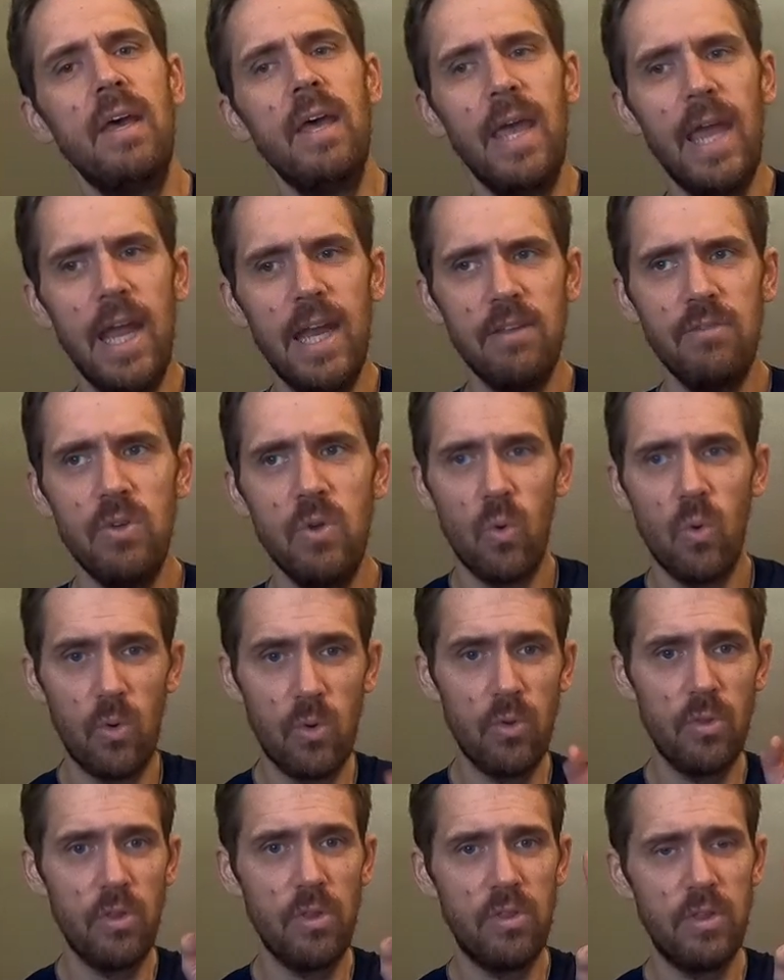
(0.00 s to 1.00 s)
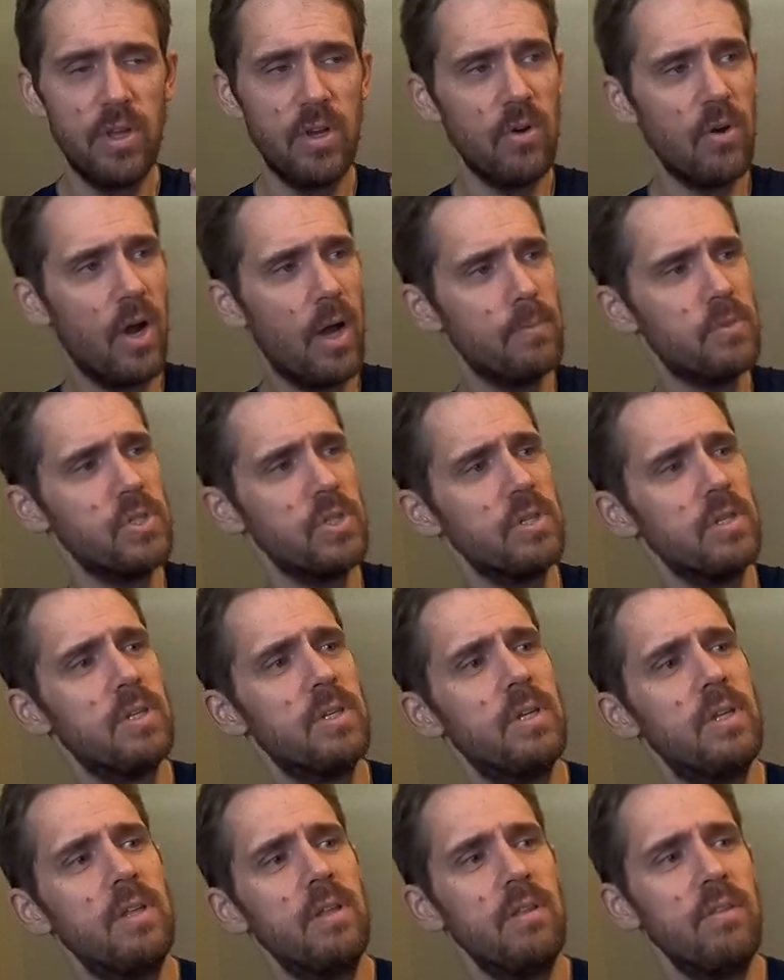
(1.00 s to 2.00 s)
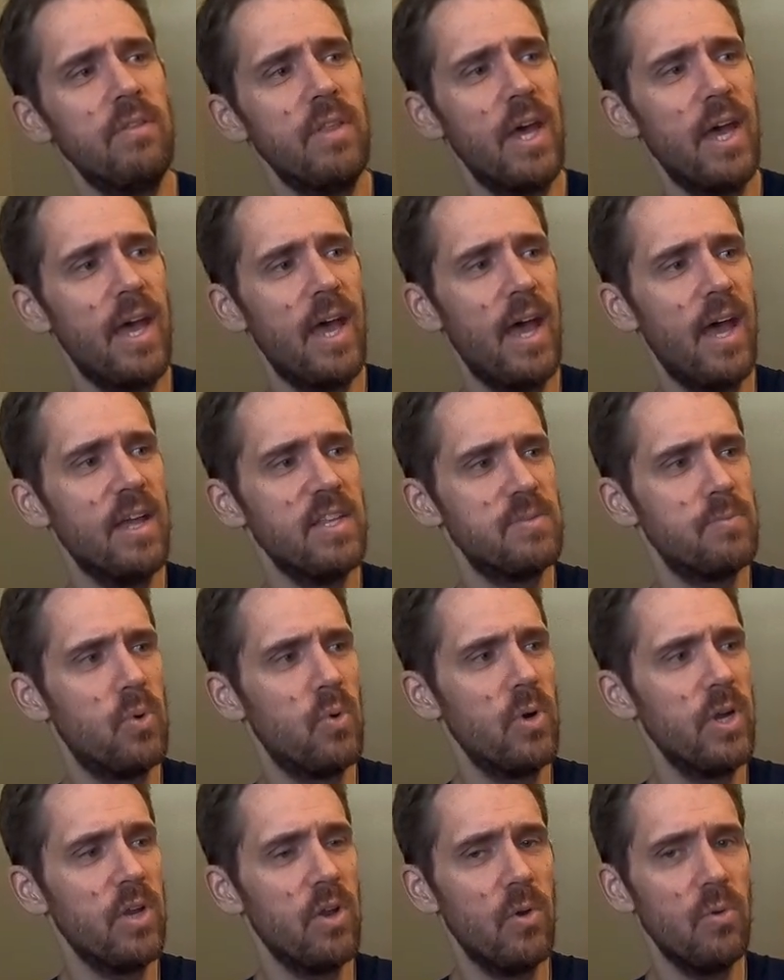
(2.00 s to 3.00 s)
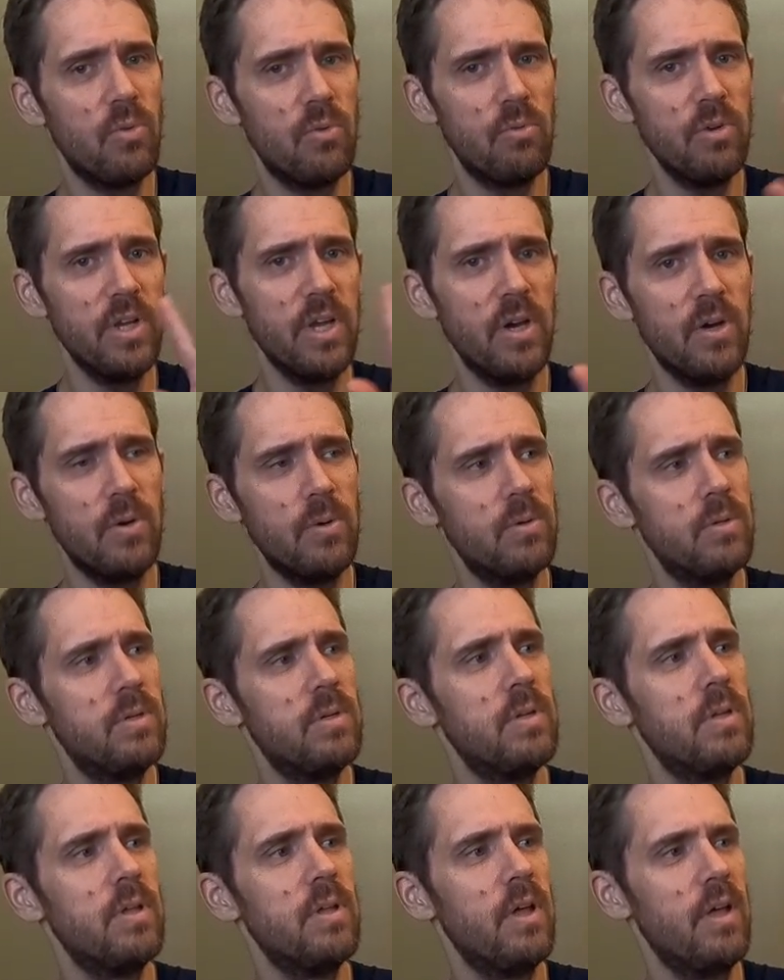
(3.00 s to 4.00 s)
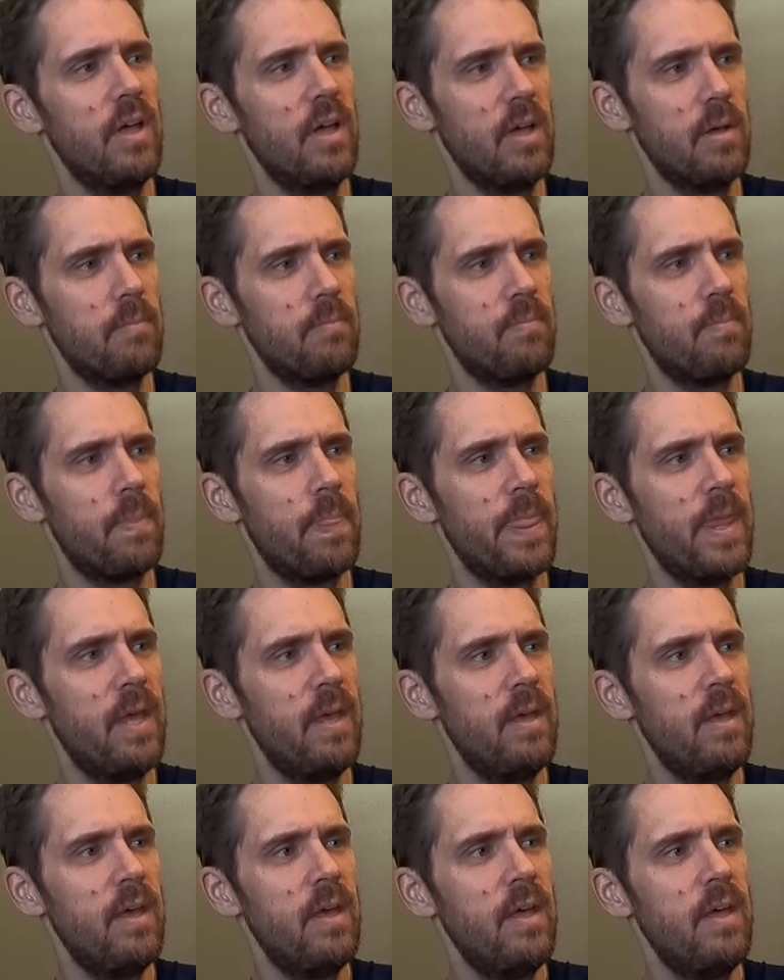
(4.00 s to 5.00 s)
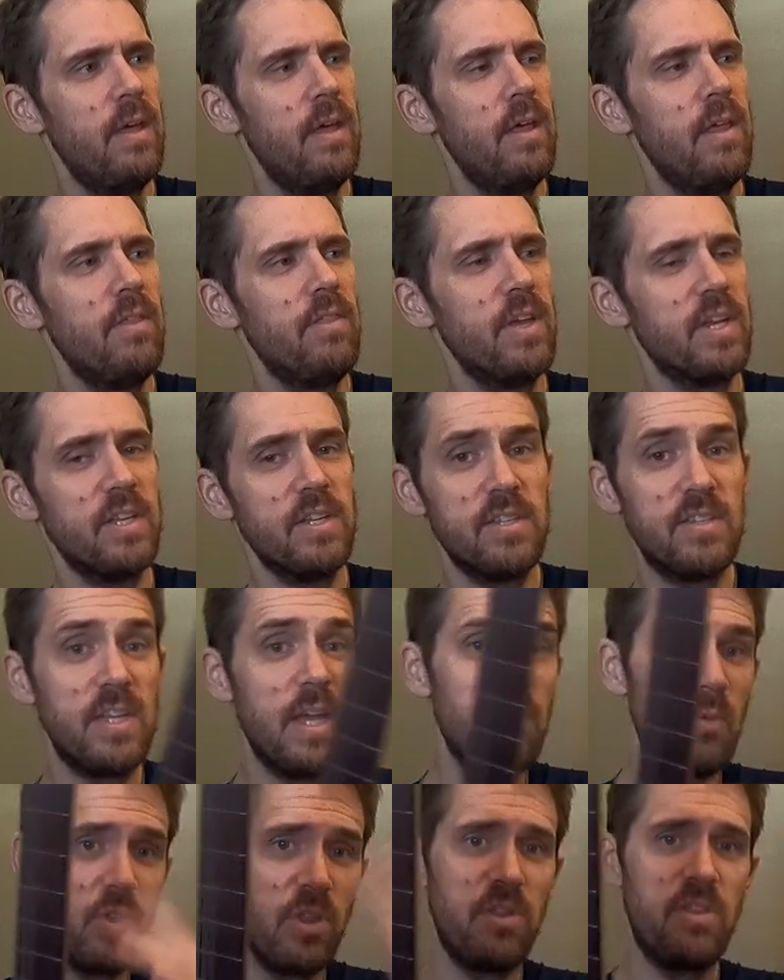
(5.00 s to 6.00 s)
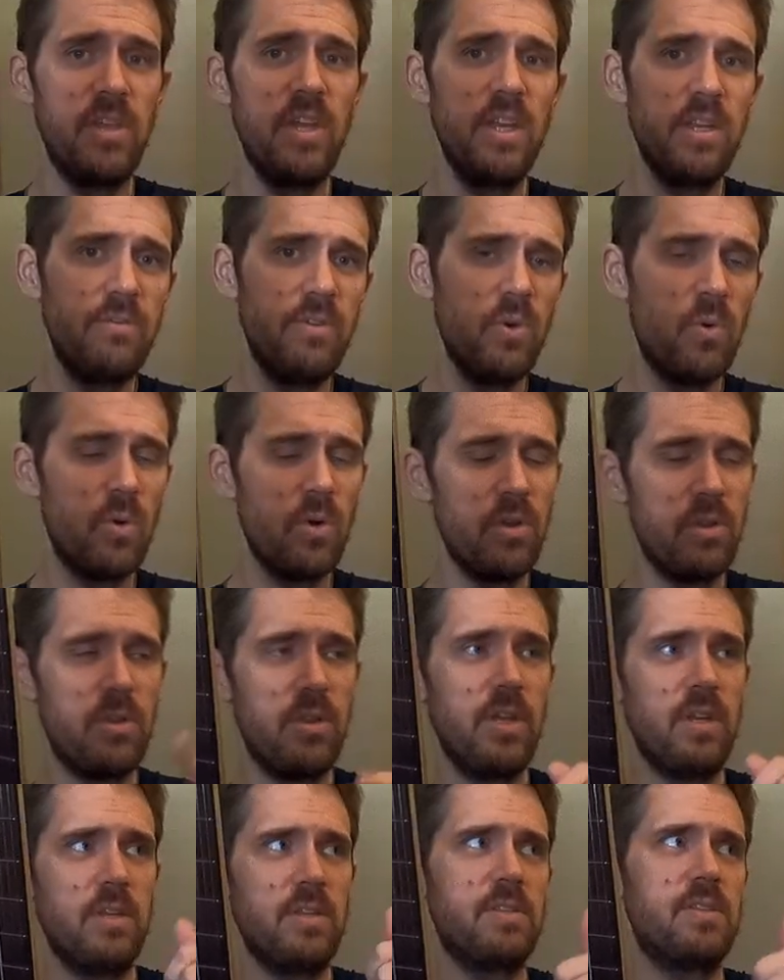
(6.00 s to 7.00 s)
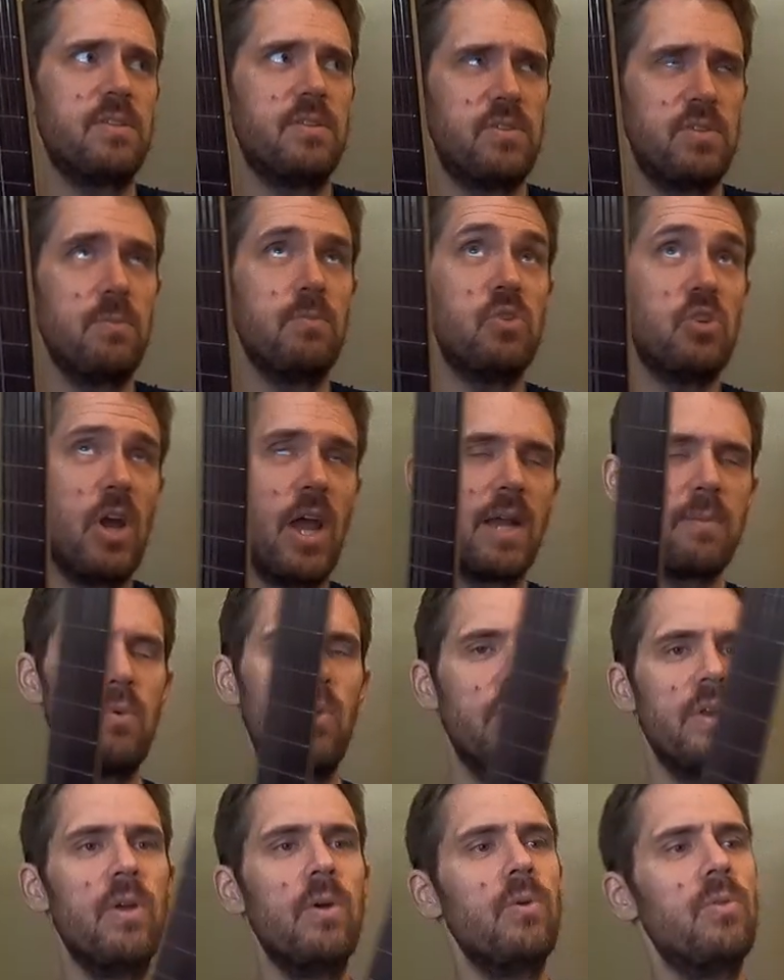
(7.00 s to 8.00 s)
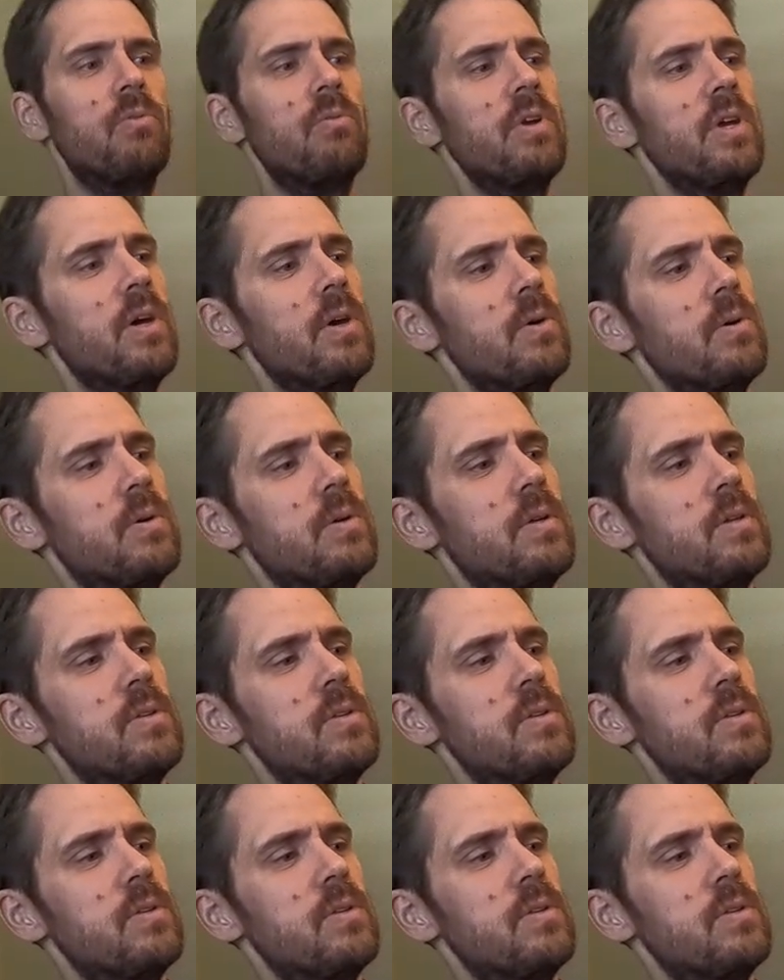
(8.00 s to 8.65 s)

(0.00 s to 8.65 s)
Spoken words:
and order the thicker option, that adds 0.030 thickness. Same with a thin. If you order a thin, it's subtract 0.030.